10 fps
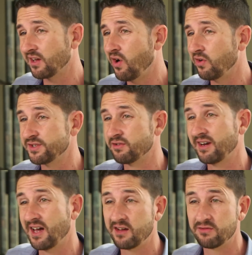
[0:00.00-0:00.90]
holds around
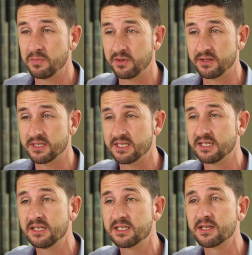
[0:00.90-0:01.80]
100 million
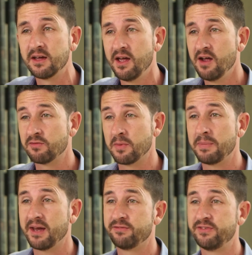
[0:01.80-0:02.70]
seeds from
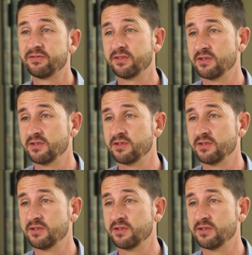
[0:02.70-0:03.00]
about a fifth of